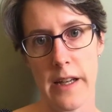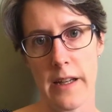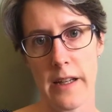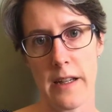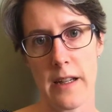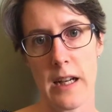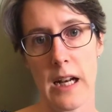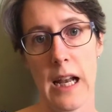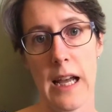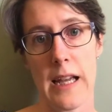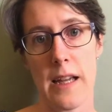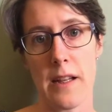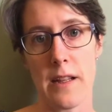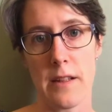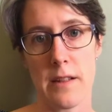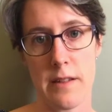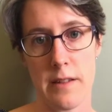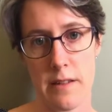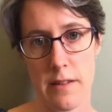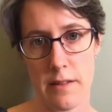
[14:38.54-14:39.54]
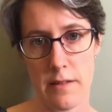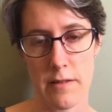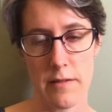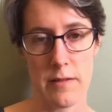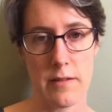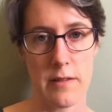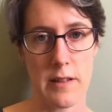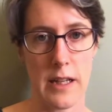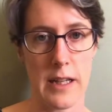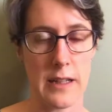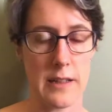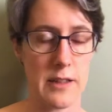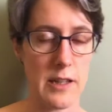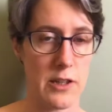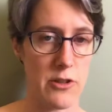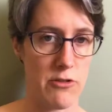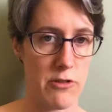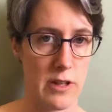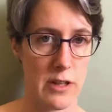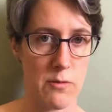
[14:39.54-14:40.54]
clients,
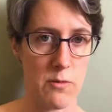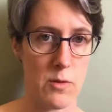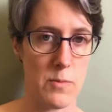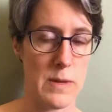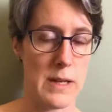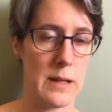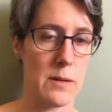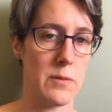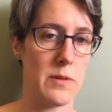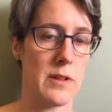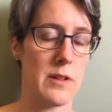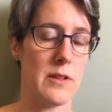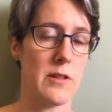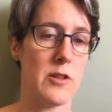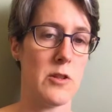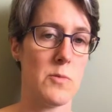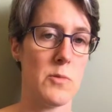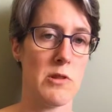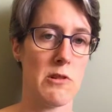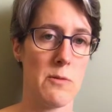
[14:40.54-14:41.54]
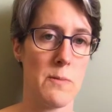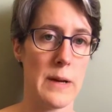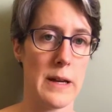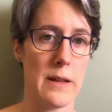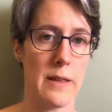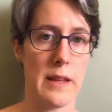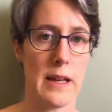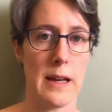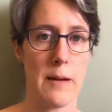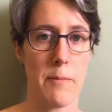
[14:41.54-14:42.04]
etc. We'll be able to do more about that.